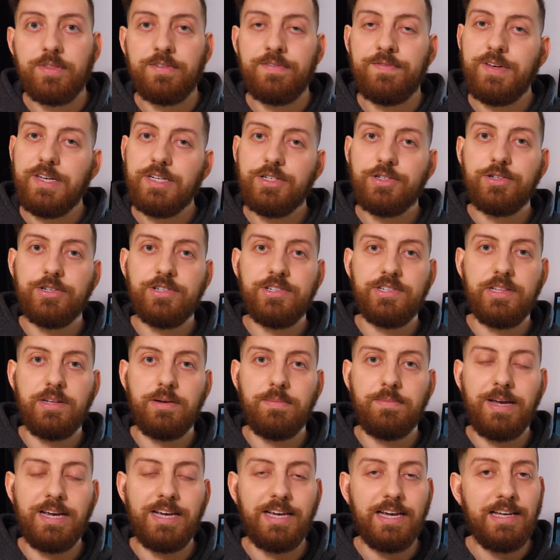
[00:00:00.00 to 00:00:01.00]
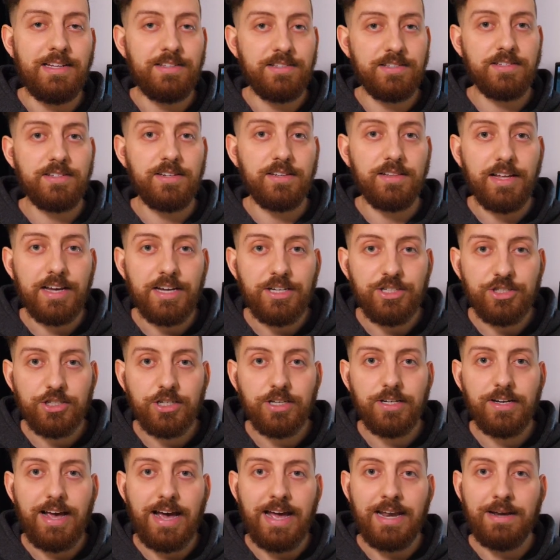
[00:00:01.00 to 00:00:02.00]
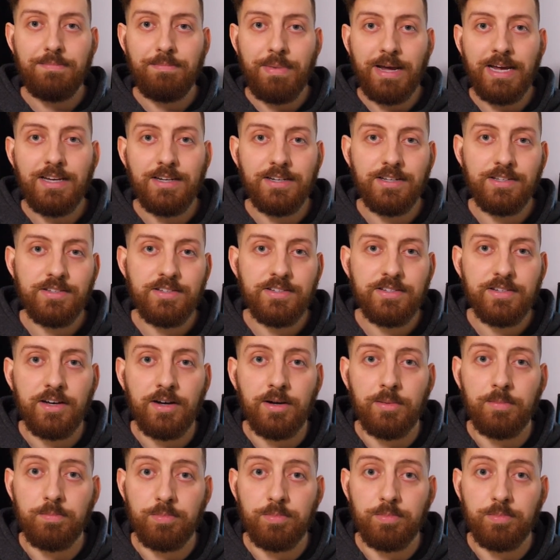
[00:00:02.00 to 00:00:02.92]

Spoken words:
with features that make installation and maintenance a